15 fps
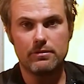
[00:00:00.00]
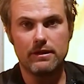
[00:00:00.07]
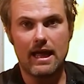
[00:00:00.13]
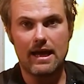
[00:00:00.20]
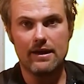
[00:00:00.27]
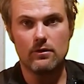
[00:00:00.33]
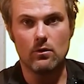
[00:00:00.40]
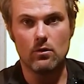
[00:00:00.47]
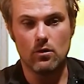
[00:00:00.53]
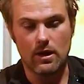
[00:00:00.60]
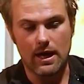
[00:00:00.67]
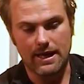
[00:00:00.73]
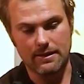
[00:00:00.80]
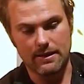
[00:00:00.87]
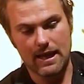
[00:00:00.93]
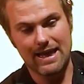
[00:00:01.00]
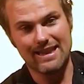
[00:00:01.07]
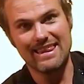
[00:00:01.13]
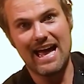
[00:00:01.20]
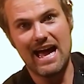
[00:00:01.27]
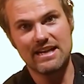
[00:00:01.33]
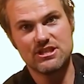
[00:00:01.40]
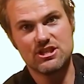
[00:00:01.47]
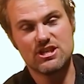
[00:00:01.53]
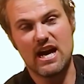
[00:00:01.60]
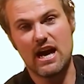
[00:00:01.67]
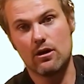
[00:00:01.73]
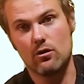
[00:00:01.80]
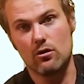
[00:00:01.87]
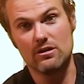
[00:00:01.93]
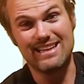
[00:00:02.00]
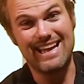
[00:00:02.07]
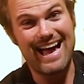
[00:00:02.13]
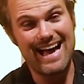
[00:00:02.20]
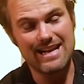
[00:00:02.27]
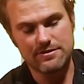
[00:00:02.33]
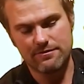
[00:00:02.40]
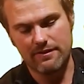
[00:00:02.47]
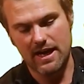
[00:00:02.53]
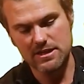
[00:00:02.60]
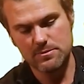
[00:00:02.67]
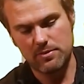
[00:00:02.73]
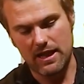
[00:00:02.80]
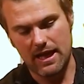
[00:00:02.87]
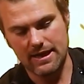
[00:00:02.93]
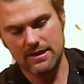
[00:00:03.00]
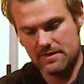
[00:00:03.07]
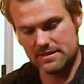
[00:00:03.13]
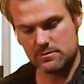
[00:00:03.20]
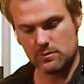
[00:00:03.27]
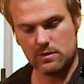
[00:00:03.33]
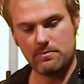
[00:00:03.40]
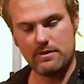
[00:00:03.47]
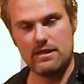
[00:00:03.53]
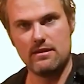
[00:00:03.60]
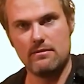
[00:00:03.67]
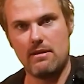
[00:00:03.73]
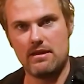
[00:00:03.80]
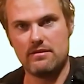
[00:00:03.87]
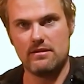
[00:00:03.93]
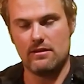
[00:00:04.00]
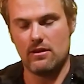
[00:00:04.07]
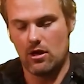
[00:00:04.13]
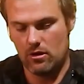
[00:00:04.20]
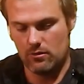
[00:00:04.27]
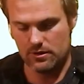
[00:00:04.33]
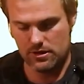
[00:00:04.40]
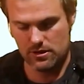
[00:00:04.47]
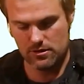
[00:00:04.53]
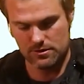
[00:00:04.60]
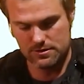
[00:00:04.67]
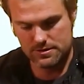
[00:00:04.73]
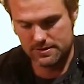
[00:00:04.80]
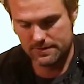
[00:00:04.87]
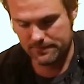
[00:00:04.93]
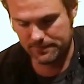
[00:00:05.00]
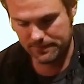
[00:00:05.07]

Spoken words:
plate or a large chuck or a large face plate, this would be the method I would use.